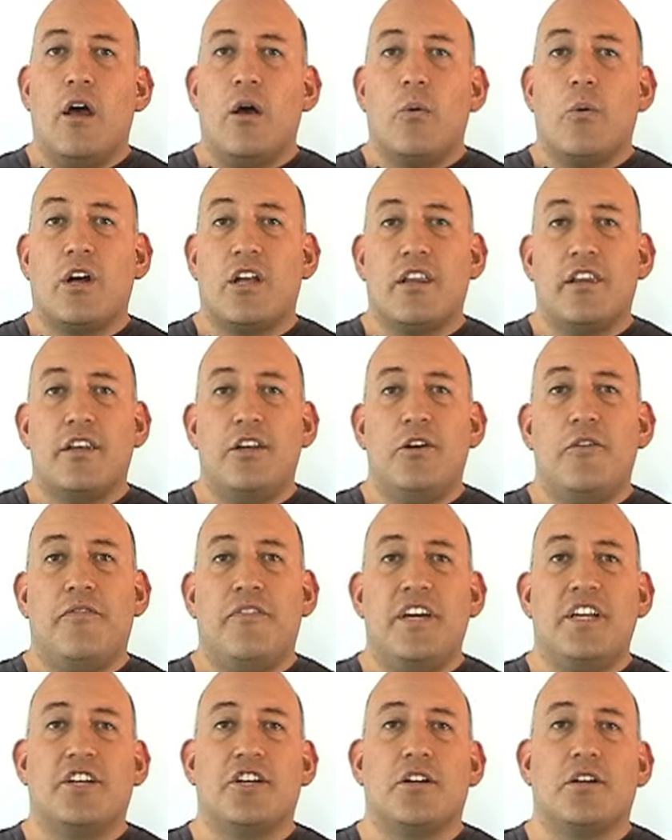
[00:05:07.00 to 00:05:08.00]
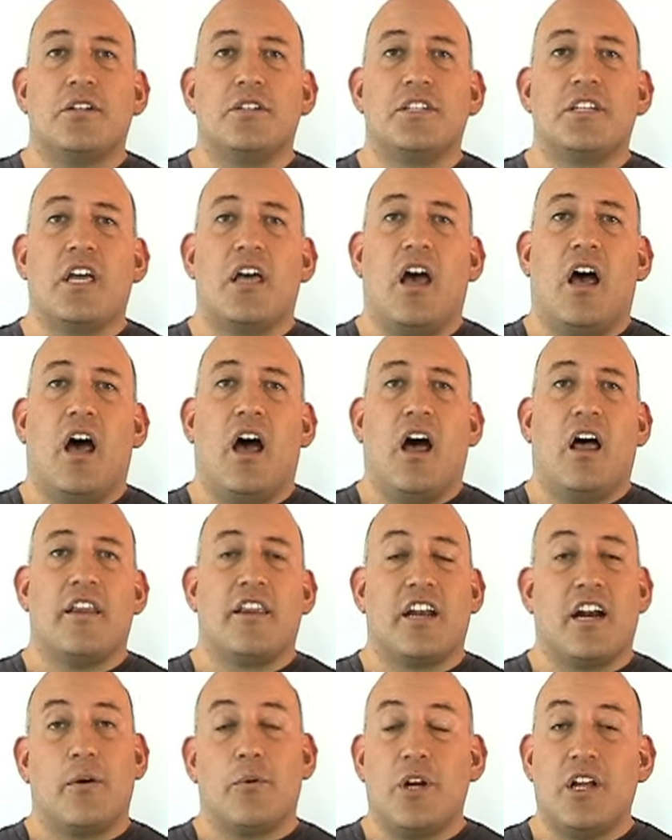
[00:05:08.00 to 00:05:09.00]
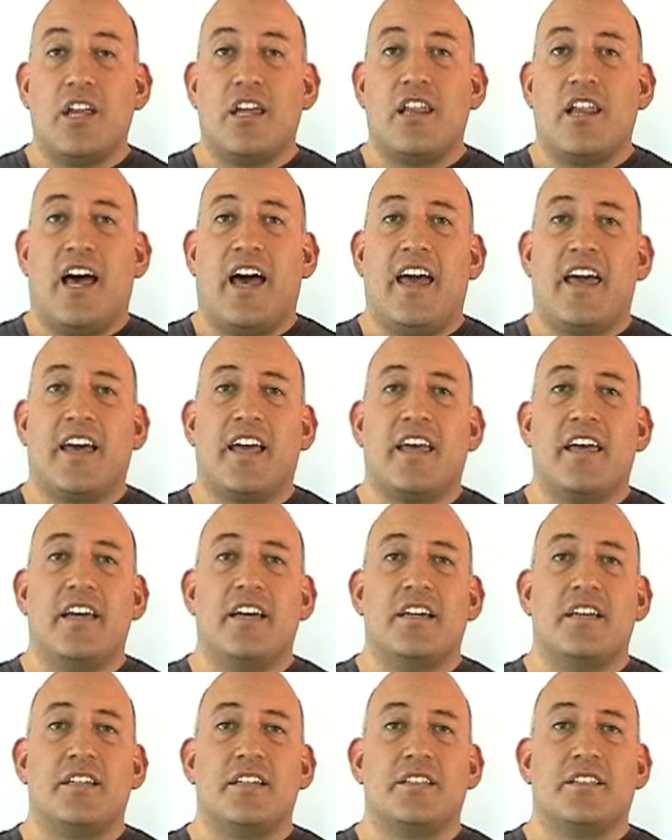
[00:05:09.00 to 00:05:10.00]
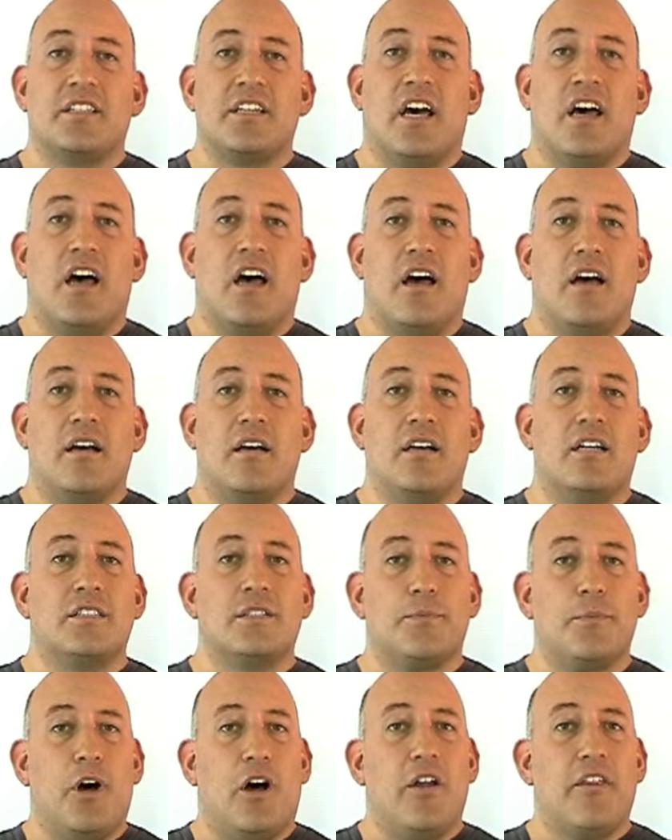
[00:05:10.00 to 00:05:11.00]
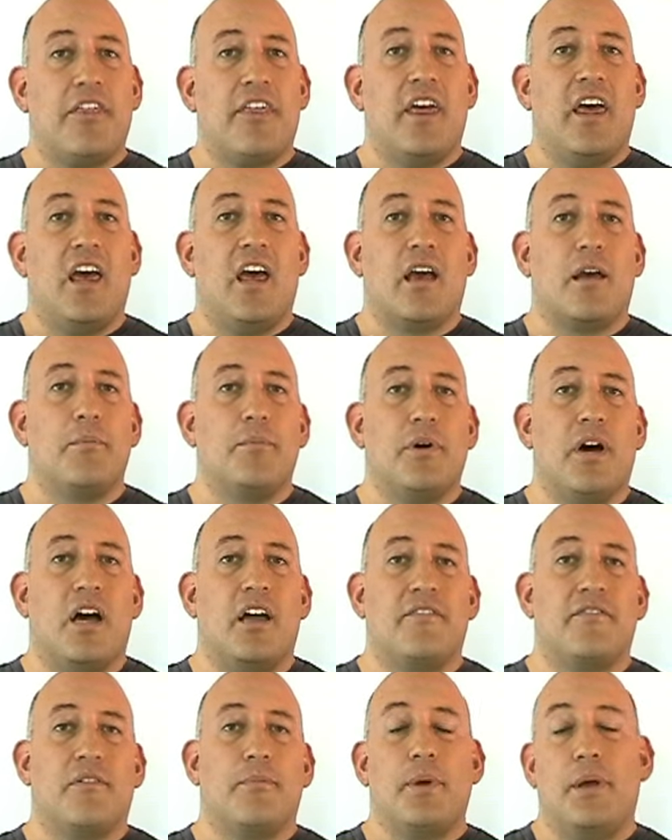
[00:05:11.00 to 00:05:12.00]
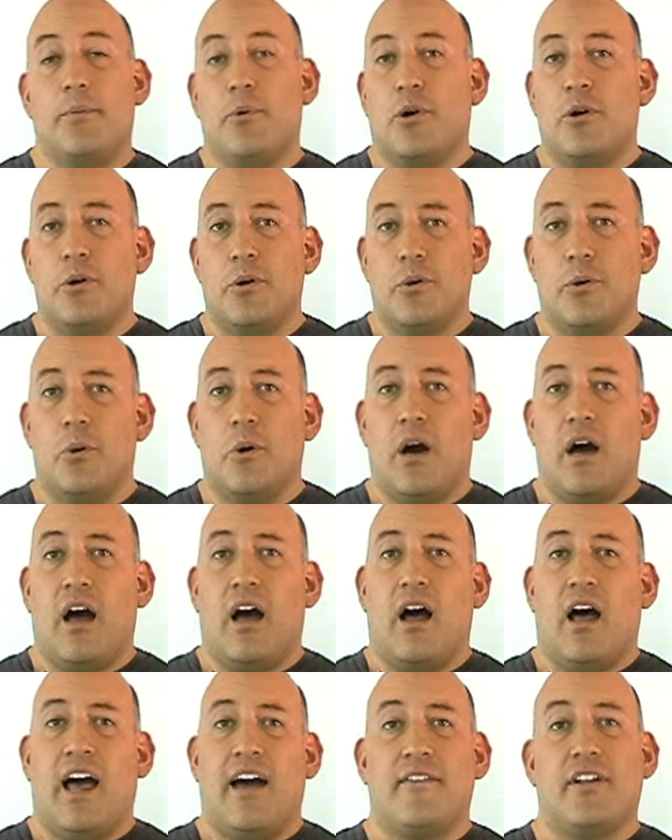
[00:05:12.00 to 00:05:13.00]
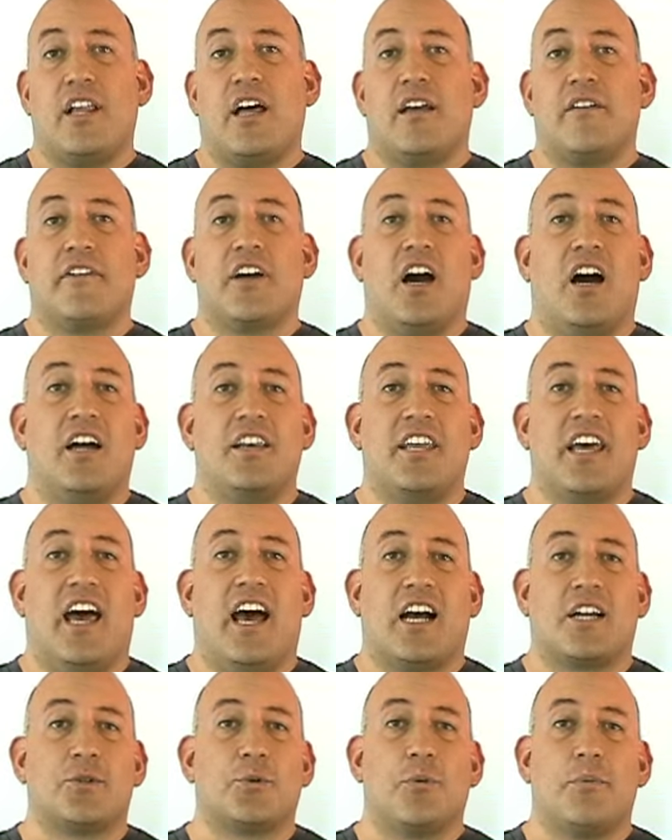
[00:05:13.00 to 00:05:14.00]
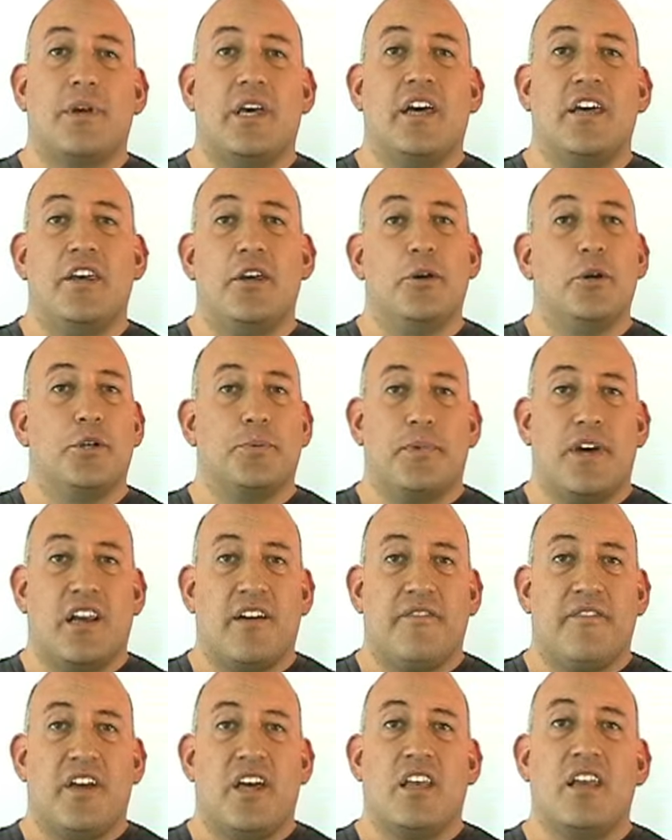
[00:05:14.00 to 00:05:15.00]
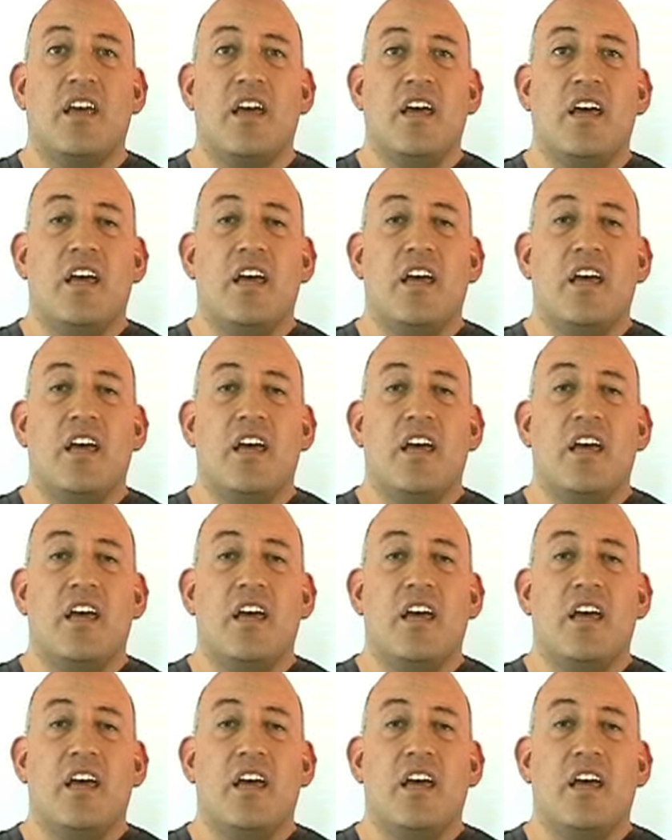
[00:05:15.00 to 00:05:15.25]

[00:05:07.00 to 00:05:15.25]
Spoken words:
One of the new features that I really like is a small thing, but for people who have a lot of contacts will be a huge benefit,